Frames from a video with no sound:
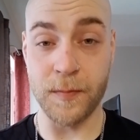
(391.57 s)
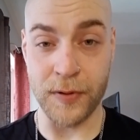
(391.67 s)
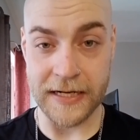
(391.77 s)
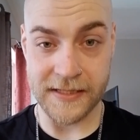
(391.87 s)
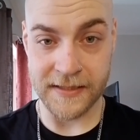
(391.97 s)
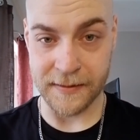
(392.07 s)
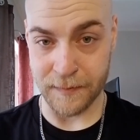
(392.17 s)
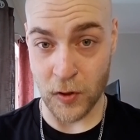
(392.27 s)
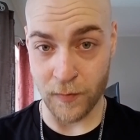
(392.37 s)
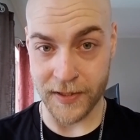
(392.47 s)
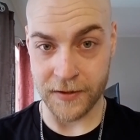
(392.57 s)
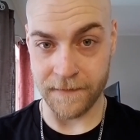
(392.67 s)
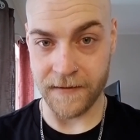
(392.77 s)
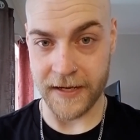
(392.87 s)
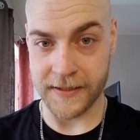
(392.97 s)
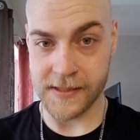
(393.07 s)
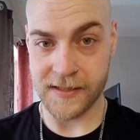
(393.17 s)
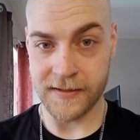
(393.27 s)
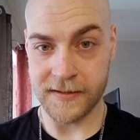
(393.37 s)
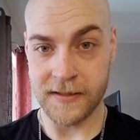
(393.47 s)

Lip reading: present moment of things.